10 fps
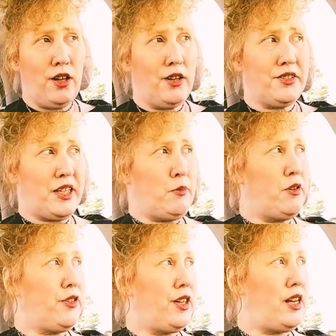Same
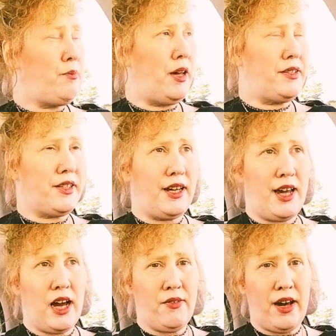with any pets I
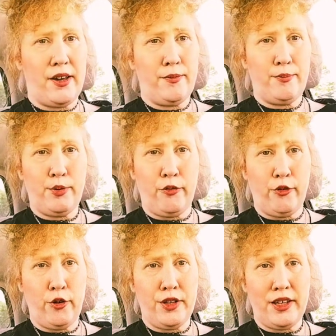have. I
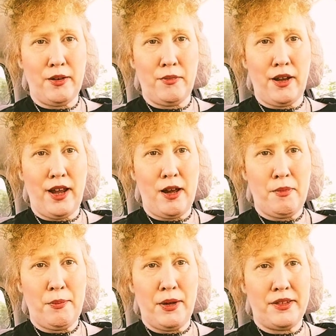prefer to have
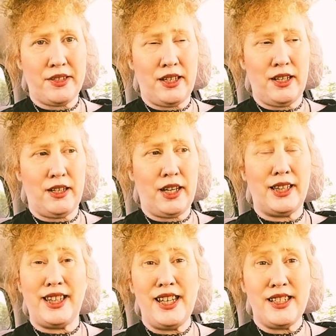my pets in
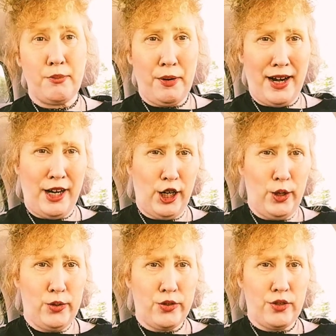at least
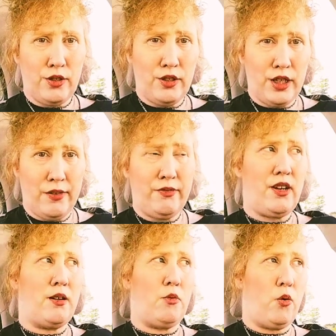pairs, if
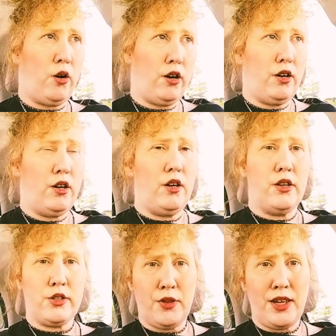not more,
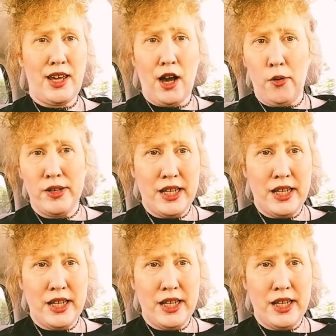so they always